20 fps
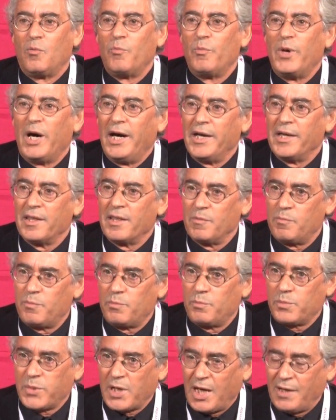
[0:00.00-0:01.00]
by the
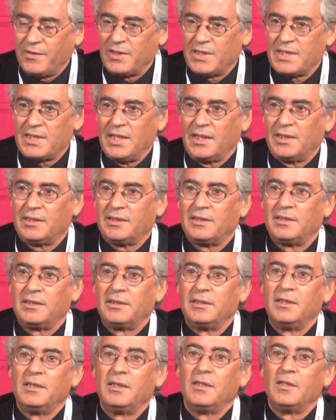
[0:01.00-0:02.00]
private sector
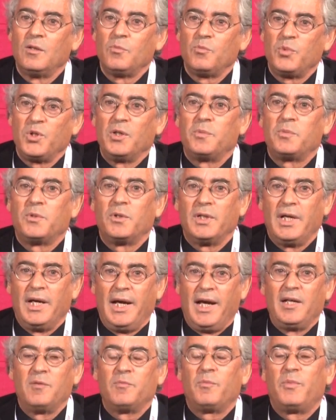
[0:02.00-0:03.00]
people
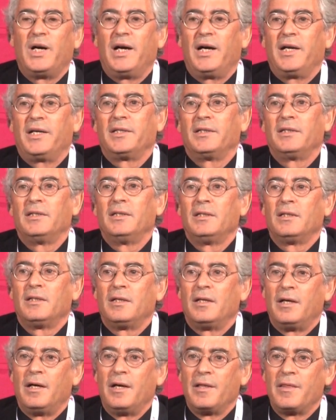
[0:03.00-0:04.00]
and by
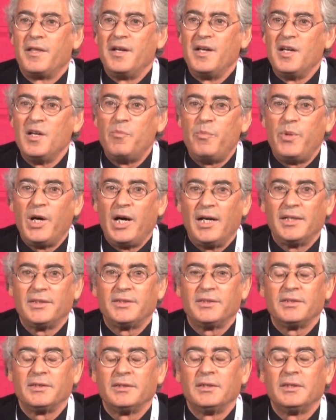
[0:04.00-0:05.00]
the
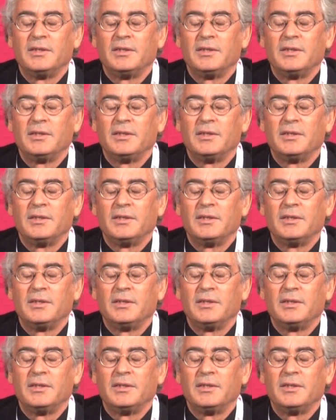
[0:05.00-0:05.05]
NEPAD